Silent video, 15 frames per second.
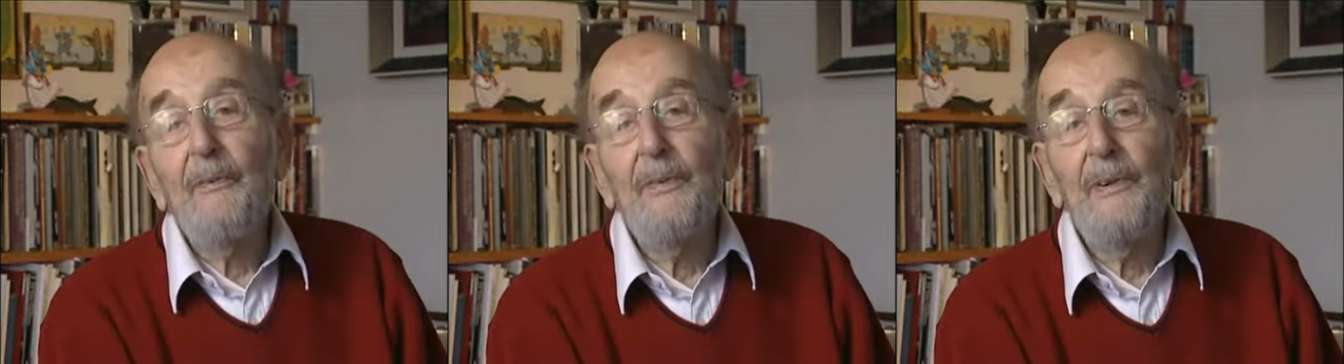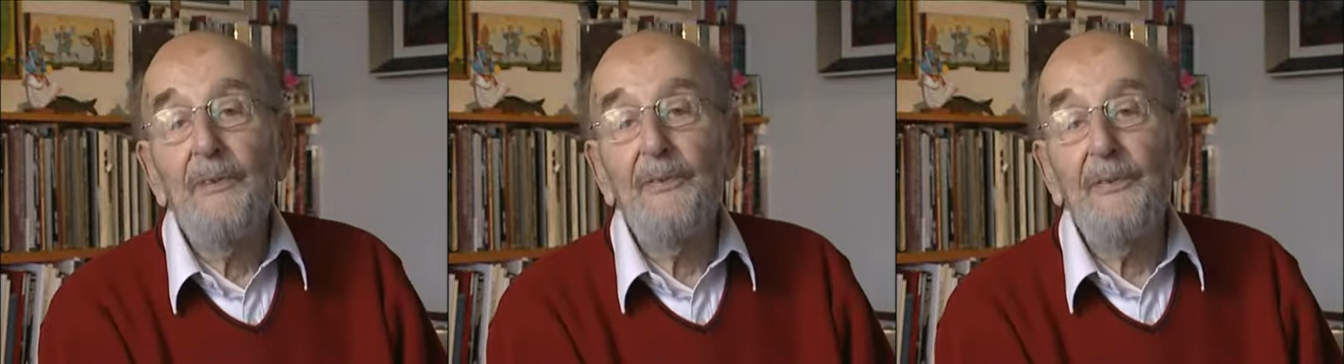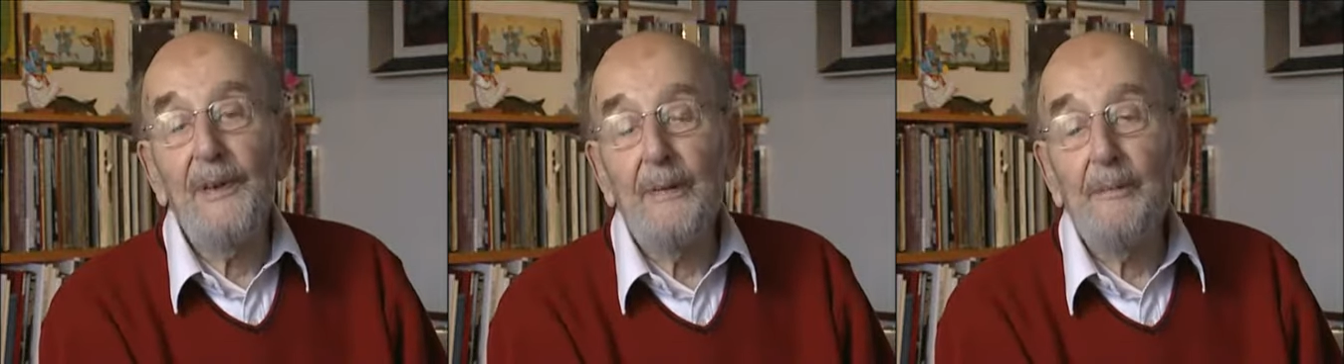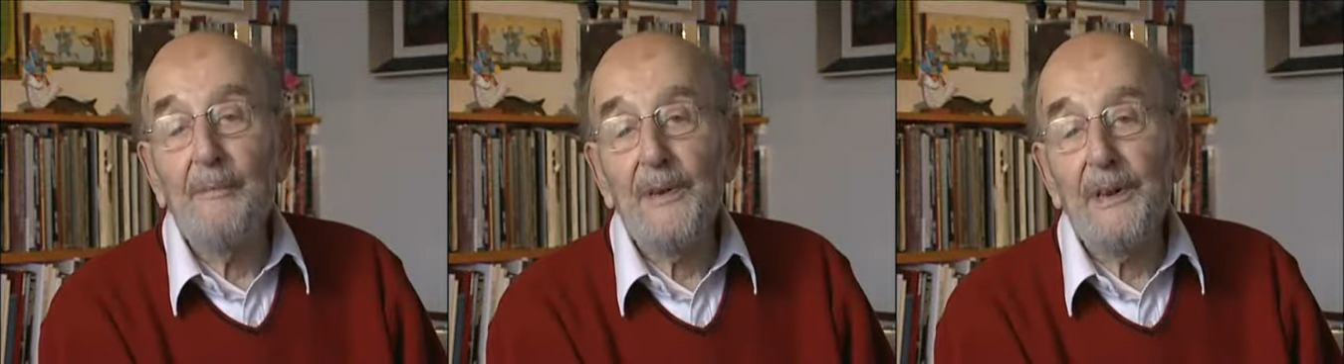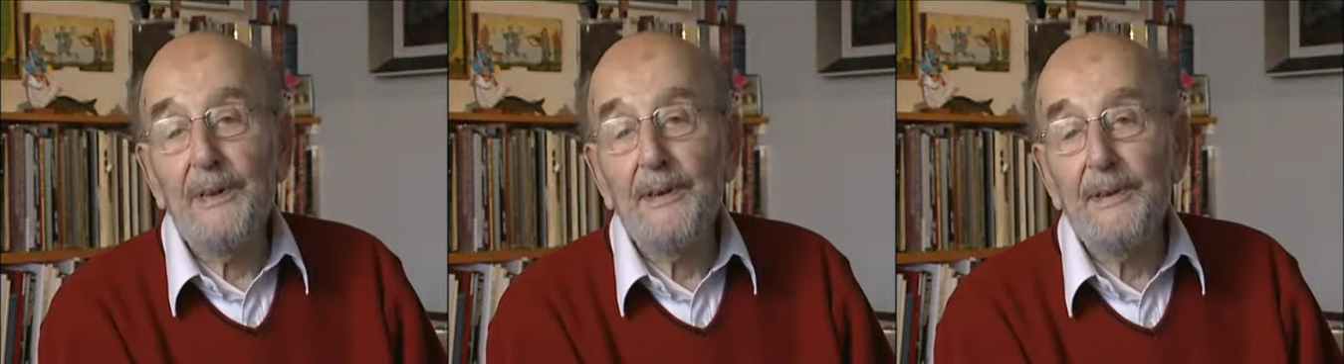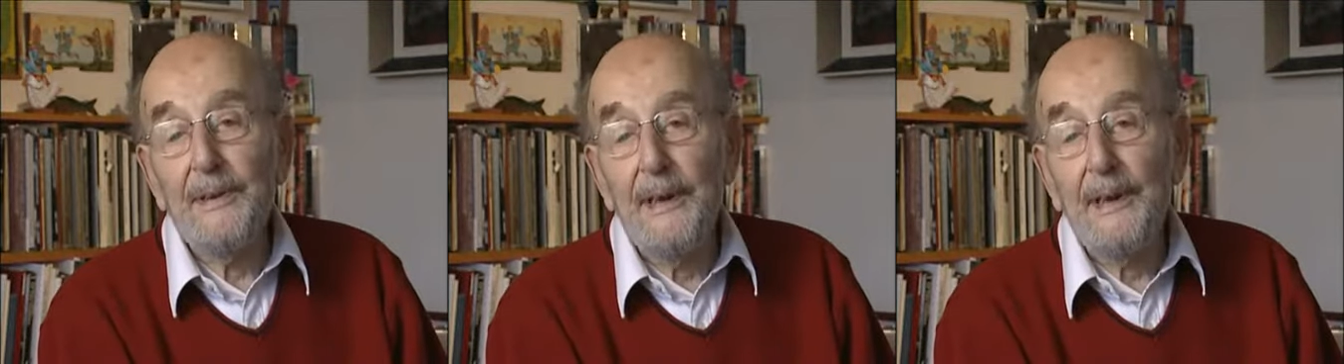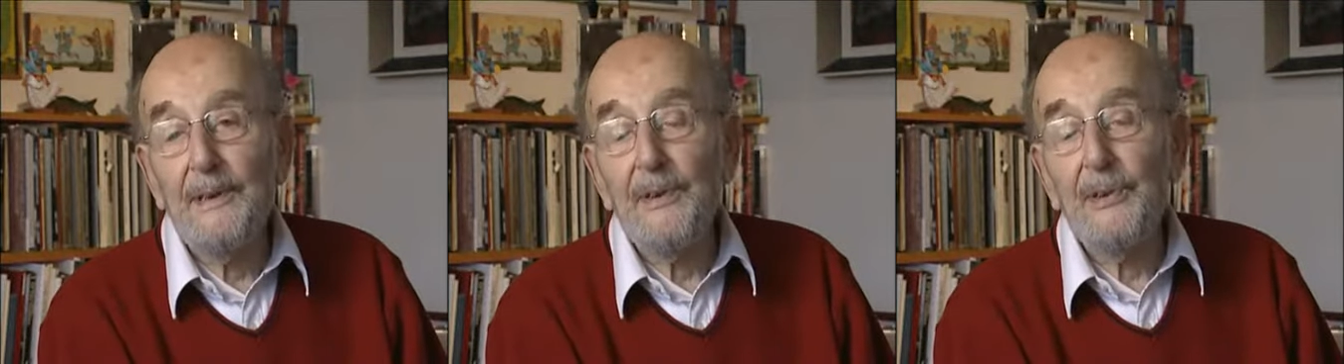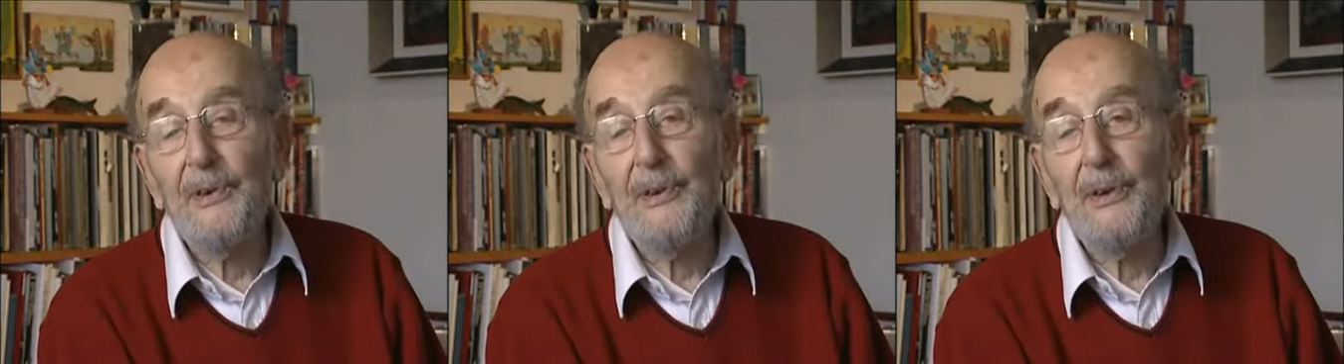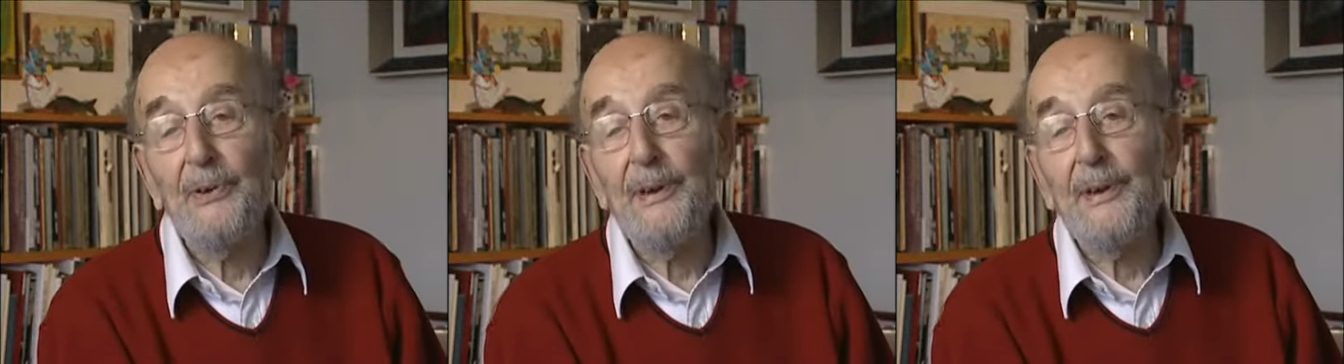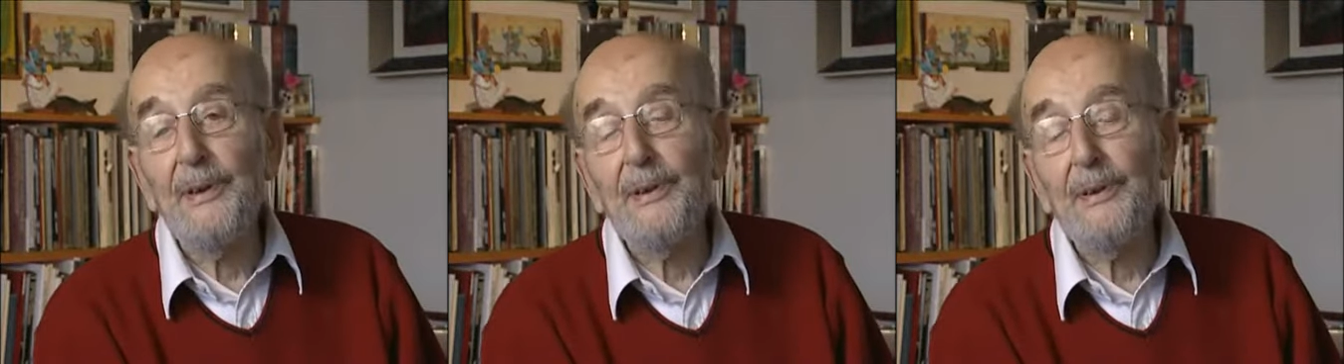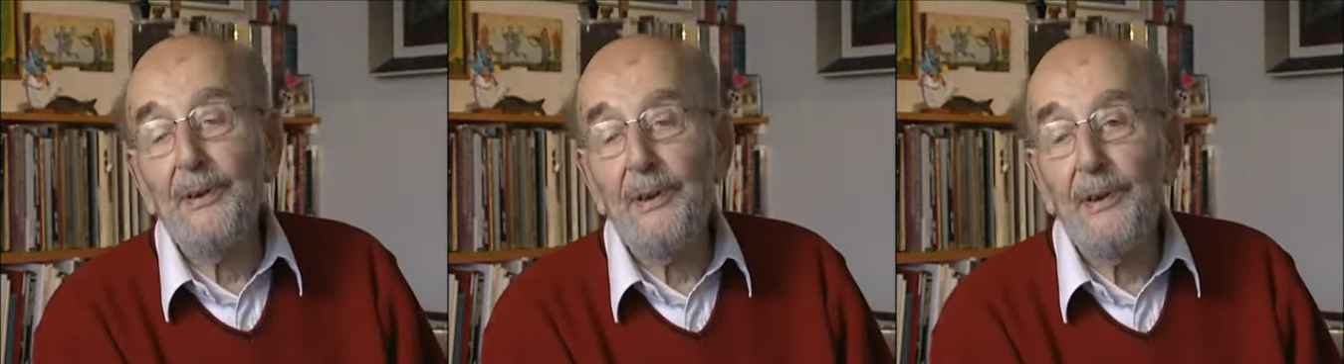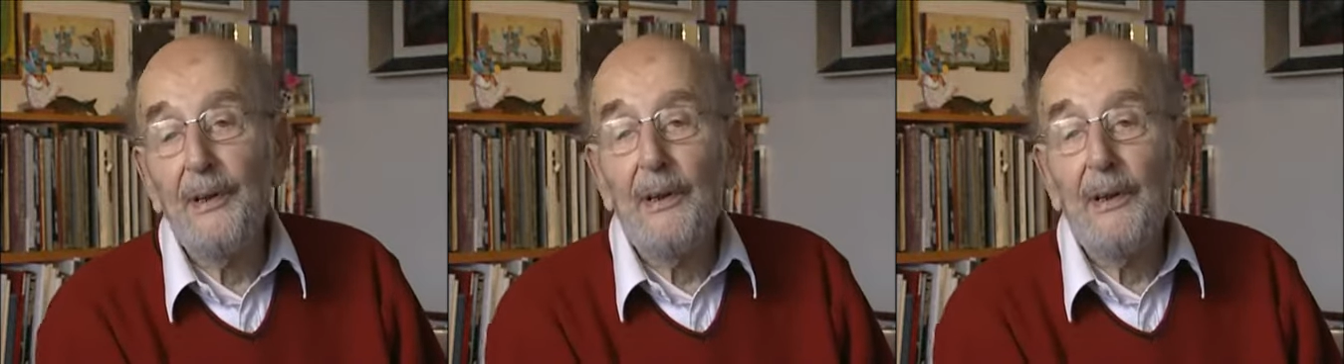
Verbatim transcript: We filmed it in the ruined